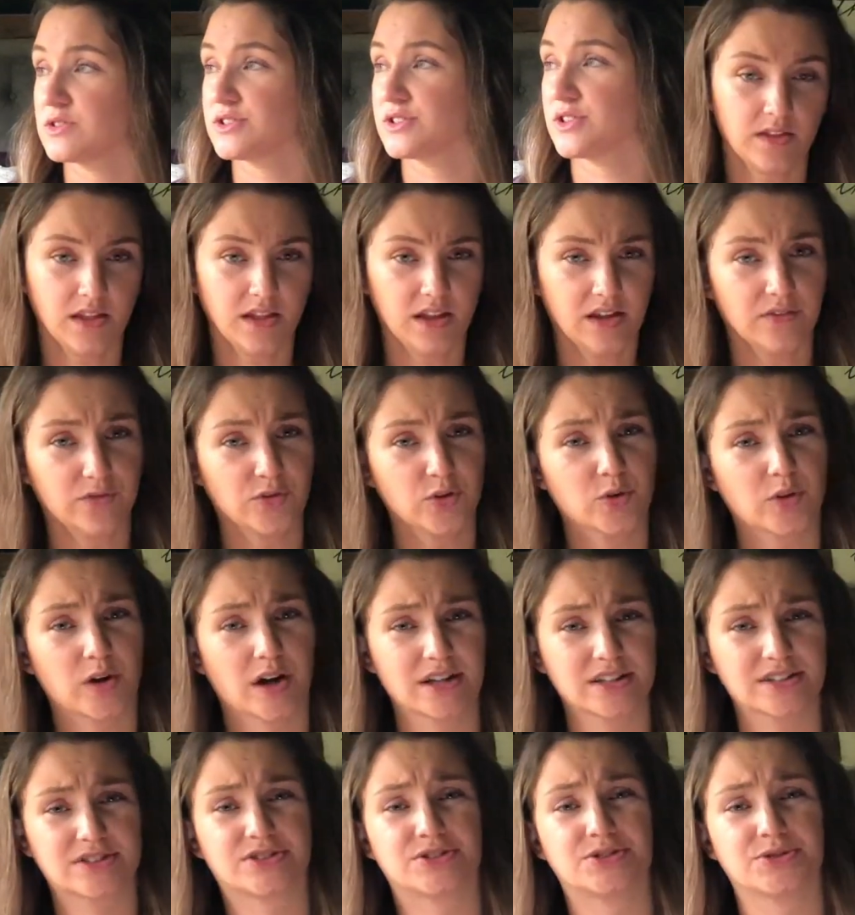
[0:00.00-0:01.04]
So if you
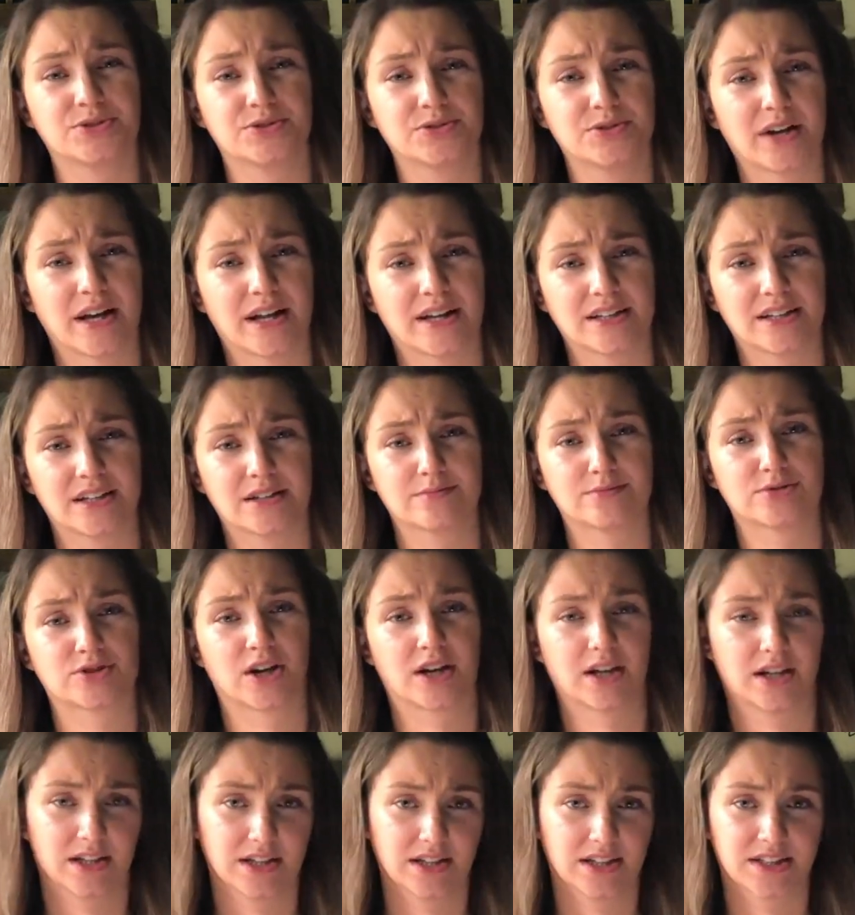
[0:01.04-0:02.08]
guys do end up
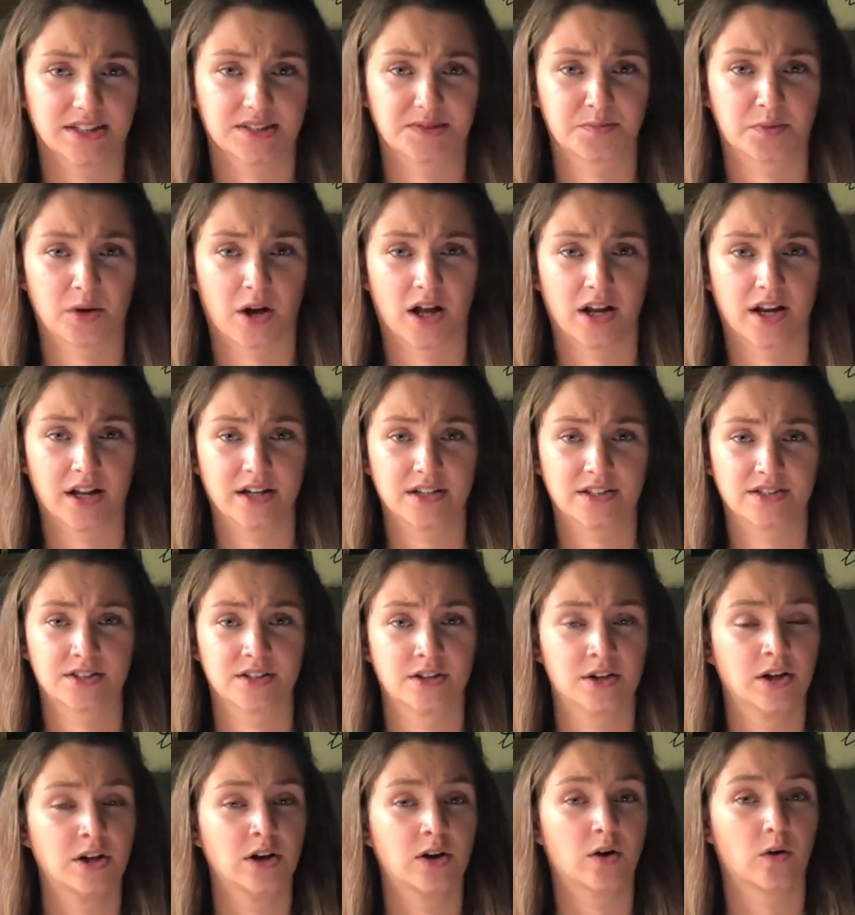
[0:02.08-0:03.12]
trying this product
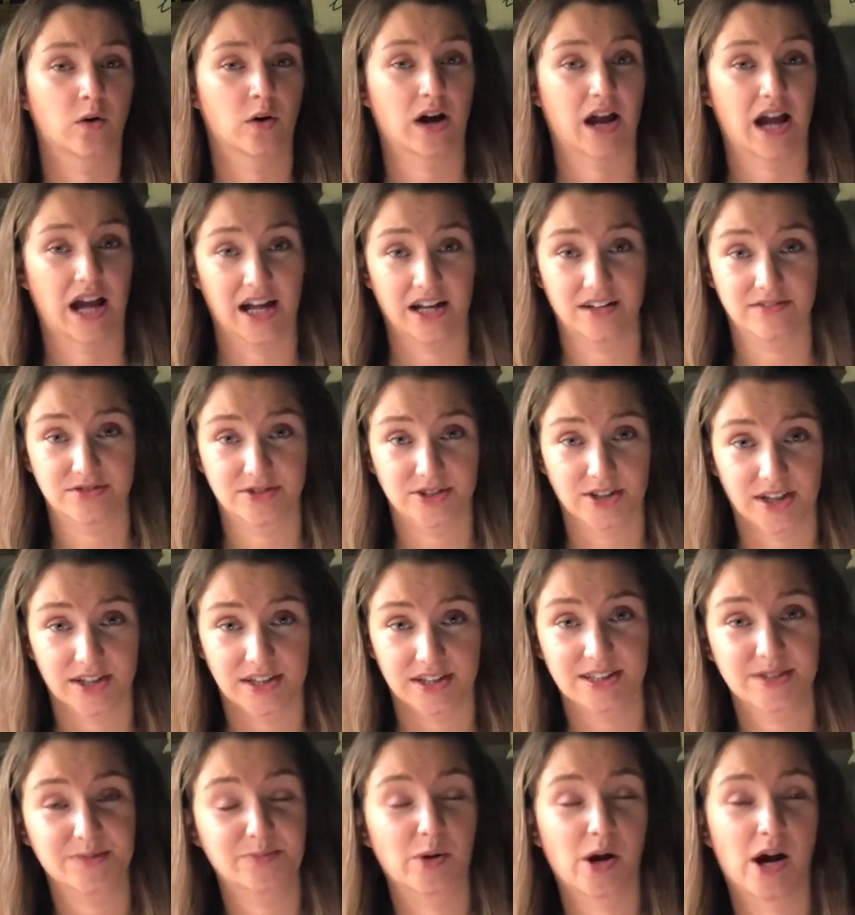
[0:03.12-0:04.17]
or have tried
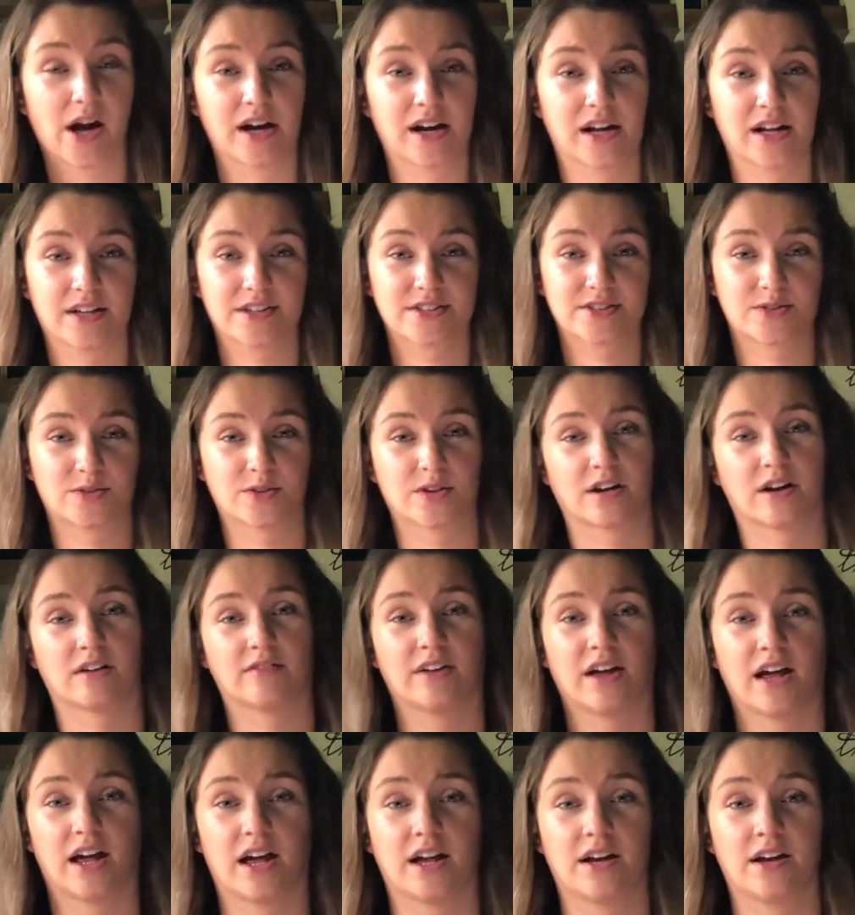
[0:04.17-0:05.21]
this product or
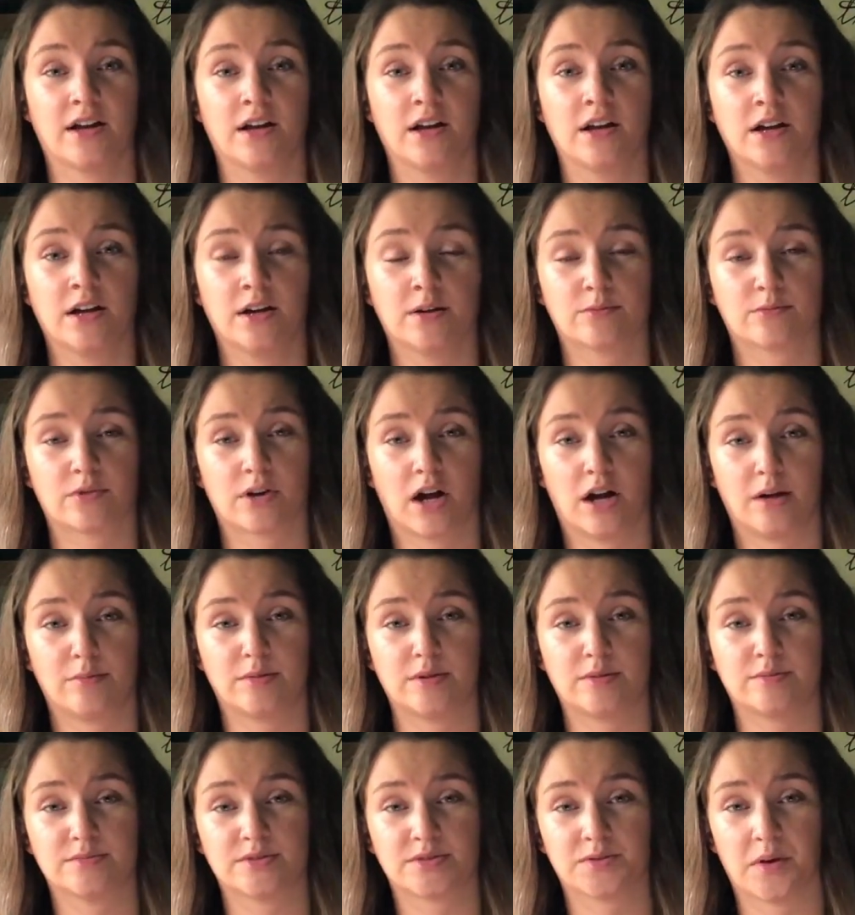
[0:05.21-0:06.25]
have had
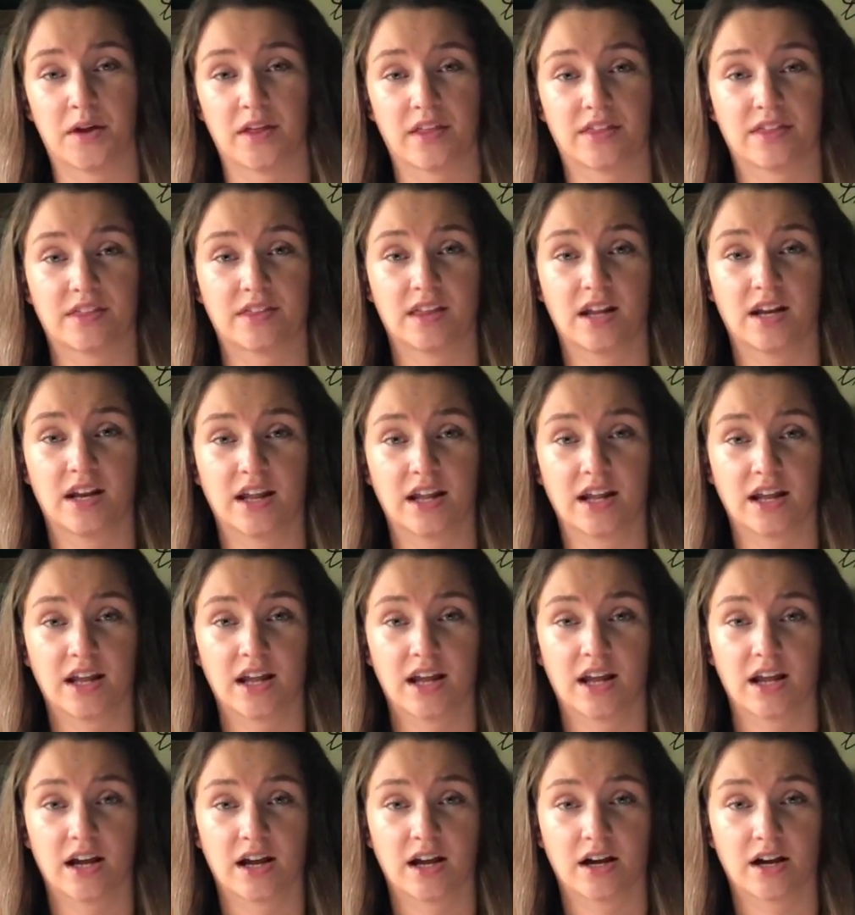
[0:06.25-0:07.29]
problems with thinning
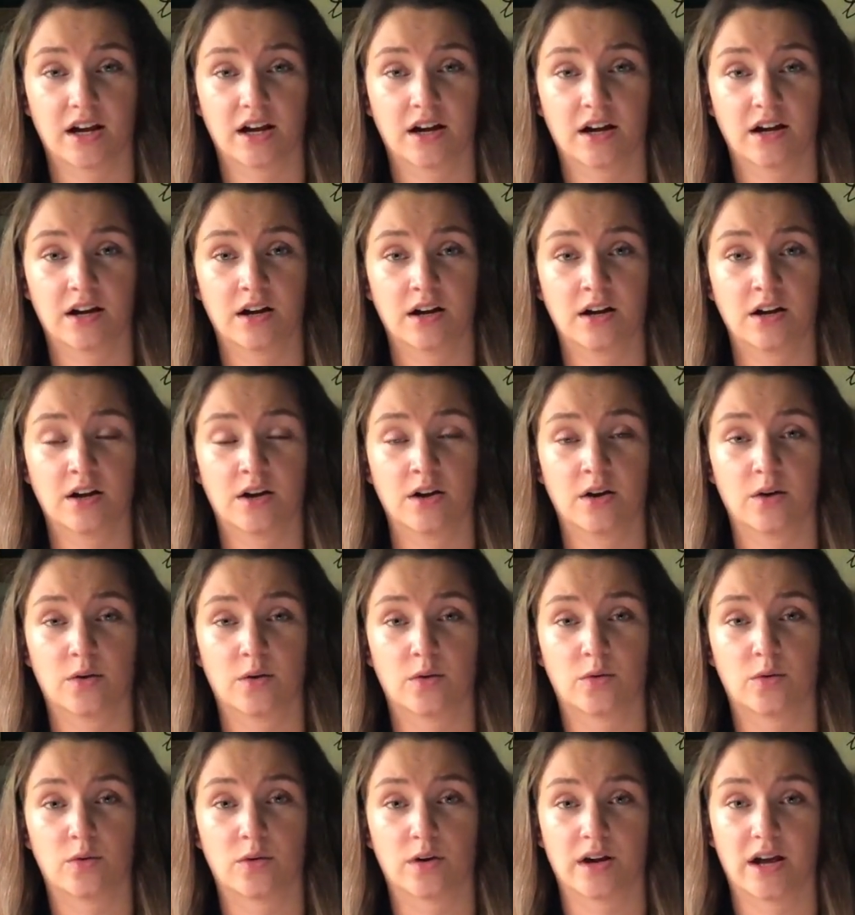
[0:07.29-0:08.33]
hair
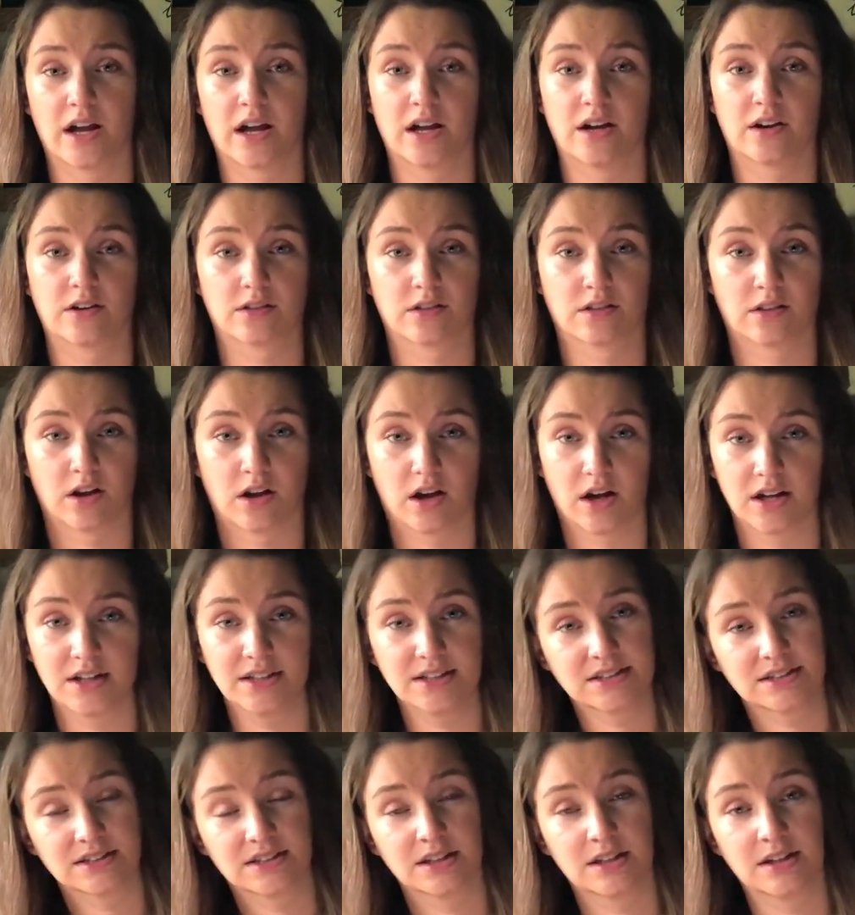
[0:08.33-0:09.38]
or hair
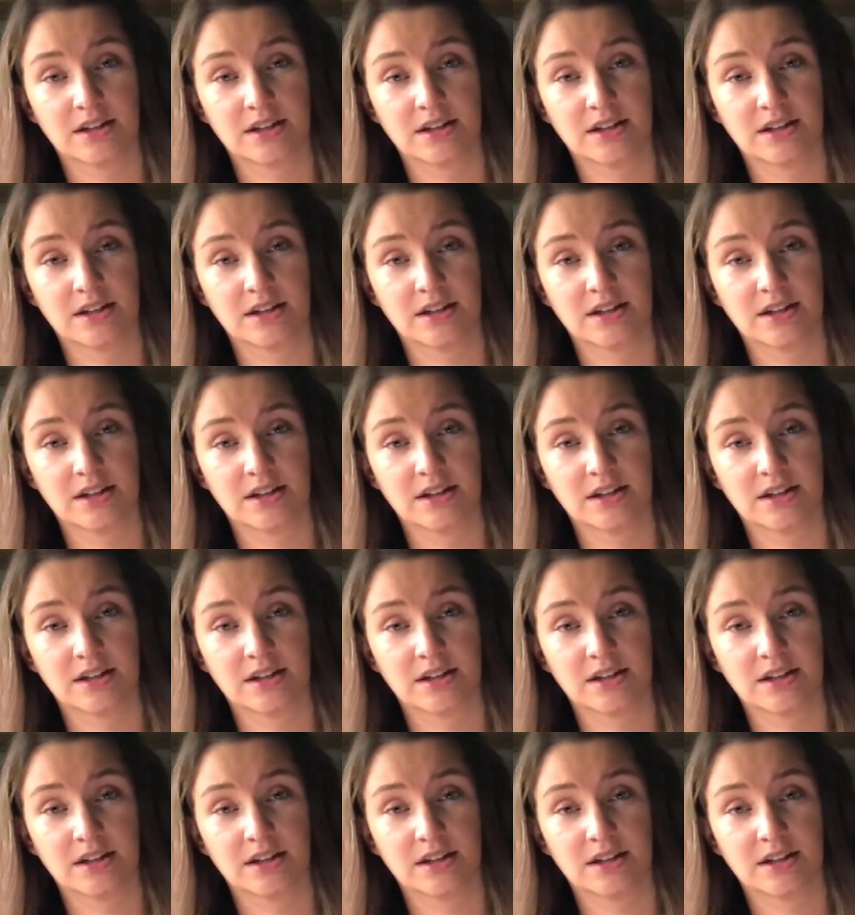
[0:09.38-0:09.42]
loss,